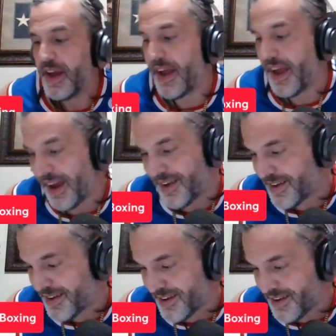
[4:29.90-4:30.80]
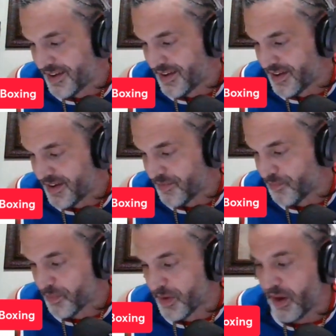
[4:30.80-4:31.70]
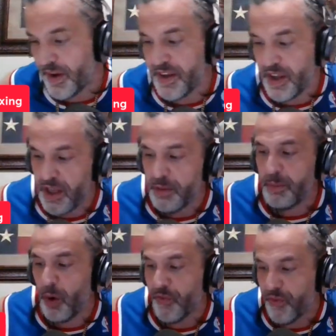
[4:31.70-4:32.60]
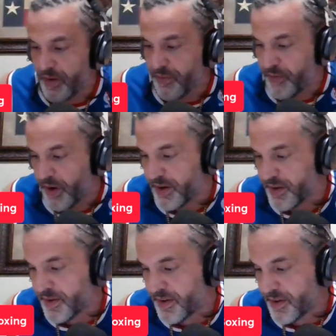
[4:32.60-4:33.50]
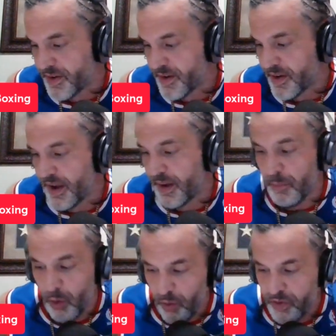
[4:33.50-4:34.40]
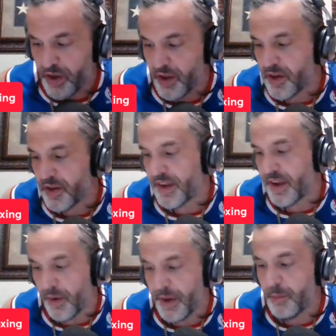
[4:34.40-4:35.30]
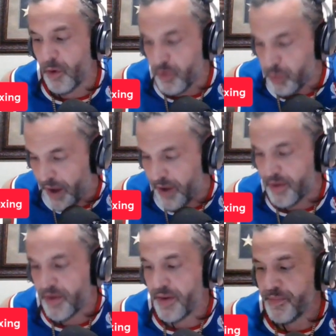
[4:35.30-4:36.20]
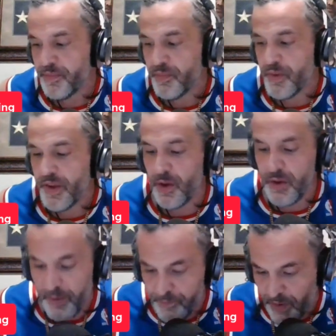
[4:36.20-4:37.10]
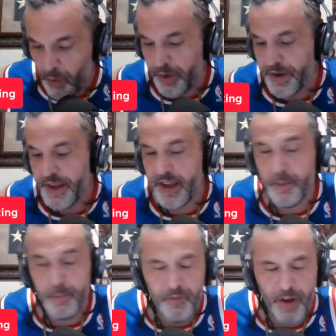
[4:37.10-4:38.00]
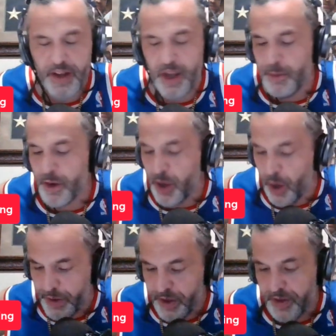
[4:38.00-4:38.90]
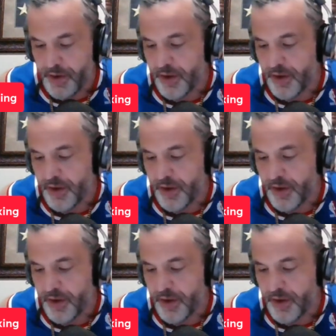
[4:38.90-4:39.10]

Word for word: Uh, you know, he's a little bit more front foot. He moves a little, you know, he moves well. He'll come forward. He can fight coming and going.